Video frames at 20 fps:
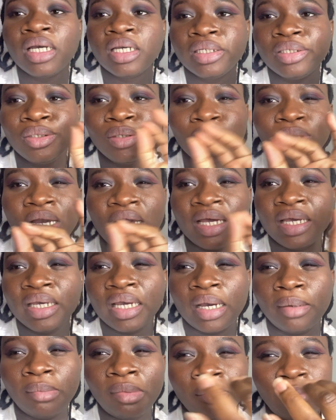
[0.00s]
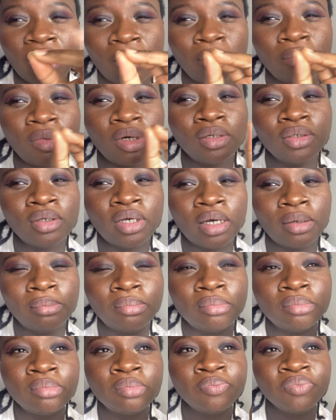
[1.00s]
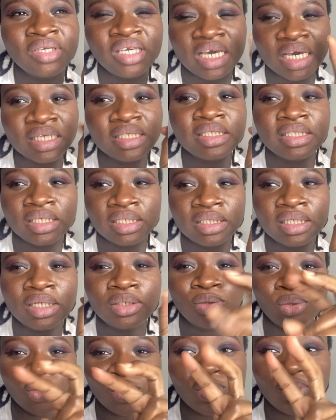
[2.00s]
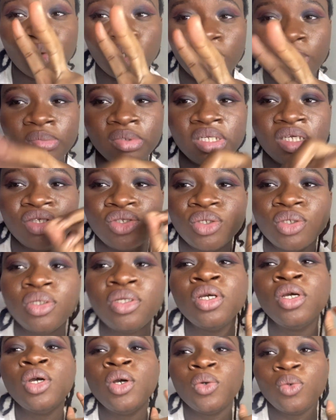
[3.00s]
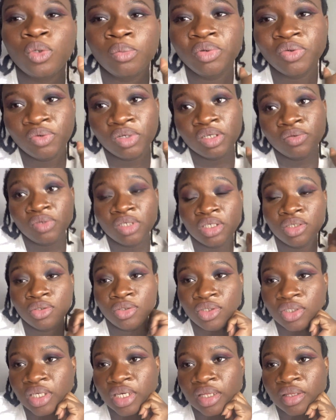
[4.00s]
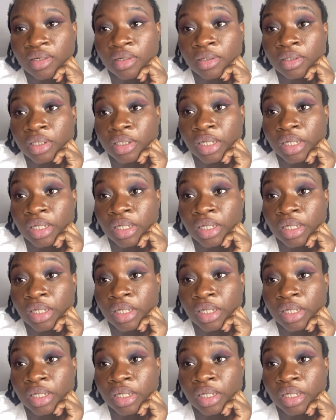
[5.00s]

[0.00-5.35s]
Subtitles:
you know, I'm guessing that those two combination would be really, really good together.